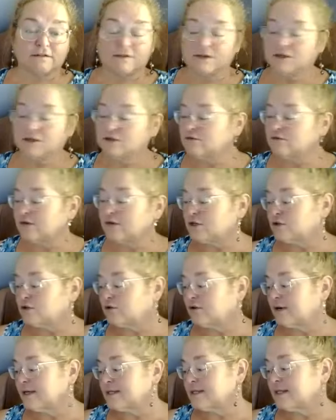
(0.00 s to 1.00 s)
Venus
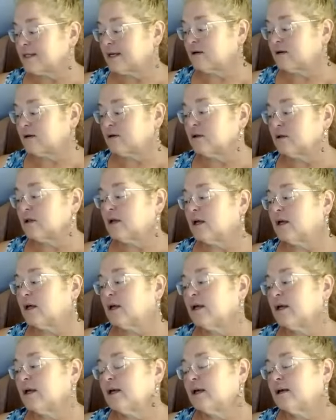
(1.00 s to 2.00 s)
retrograde cycle.
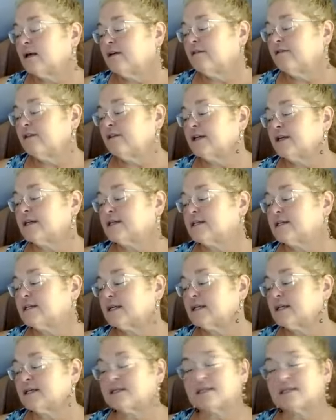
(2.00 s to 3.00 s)
Venus
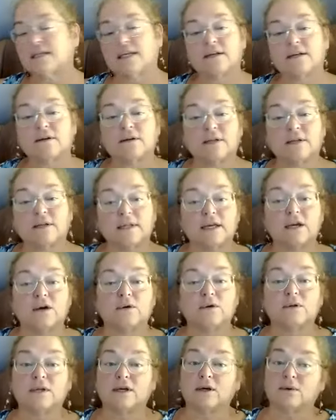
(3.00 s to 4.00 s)
is in Leo.
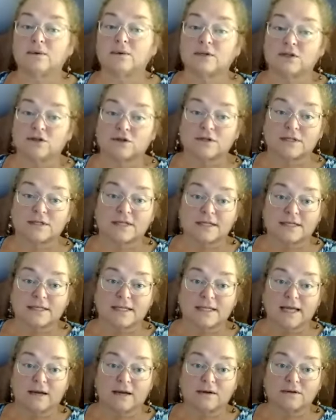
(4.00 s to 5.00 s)
Leo is your sixth
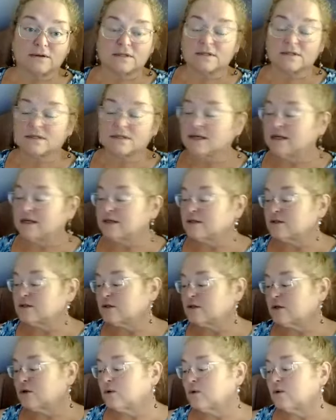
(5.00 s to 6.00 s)
house. And
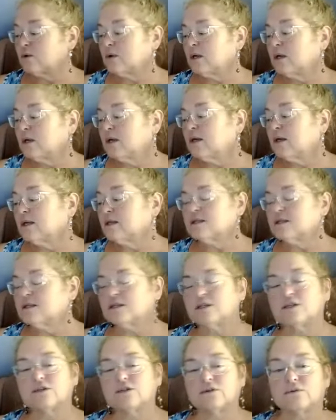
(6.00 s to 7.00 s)
so this
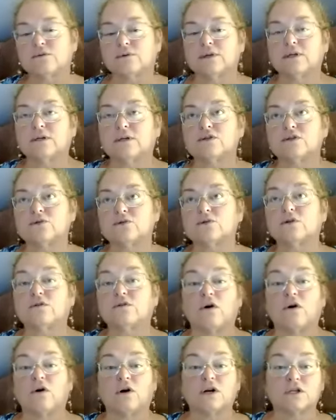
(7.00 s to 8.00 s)
is a real sort of
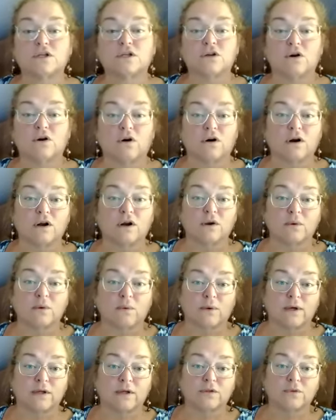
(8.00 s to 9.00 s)
heart to heart
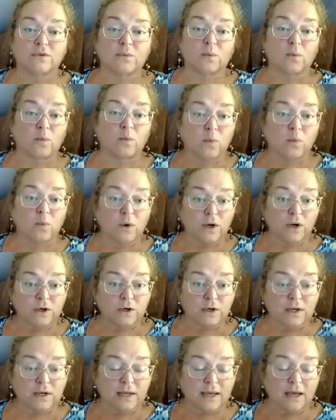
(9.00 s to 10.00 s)
with what
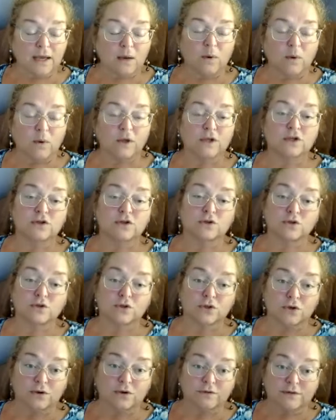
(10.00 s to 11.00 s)
is your
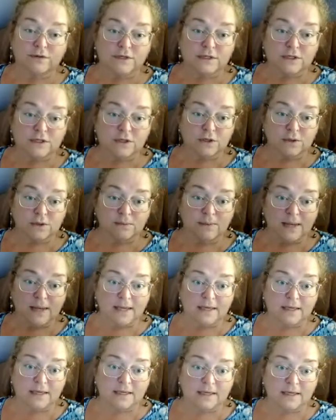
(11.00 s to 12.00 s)
service to
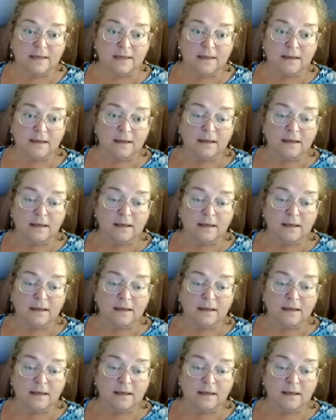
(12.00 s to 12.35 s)
humanity?